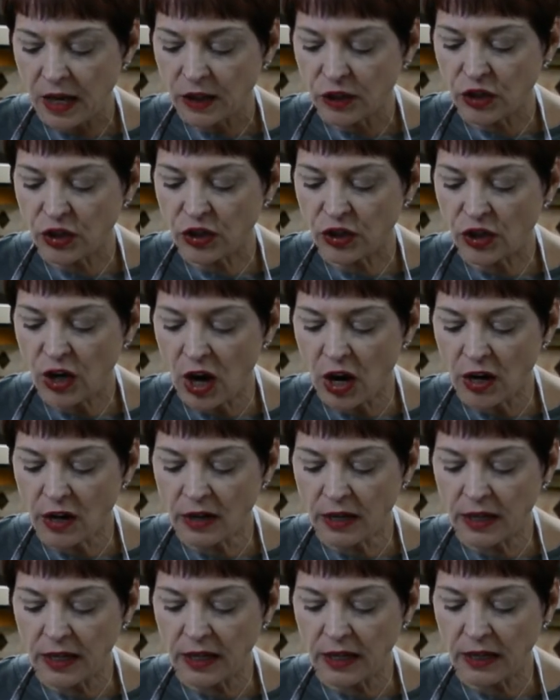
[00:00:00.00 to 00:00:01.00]

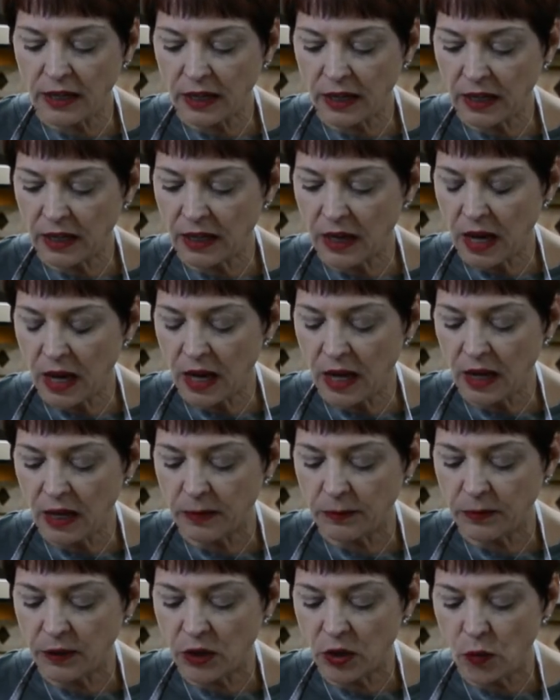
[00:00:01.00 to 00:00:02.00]
start getting
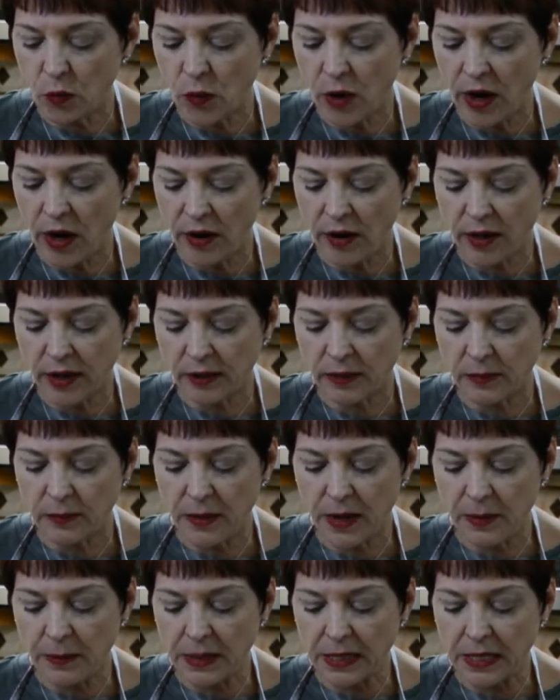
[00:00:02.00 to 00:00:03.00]
to where it's maybe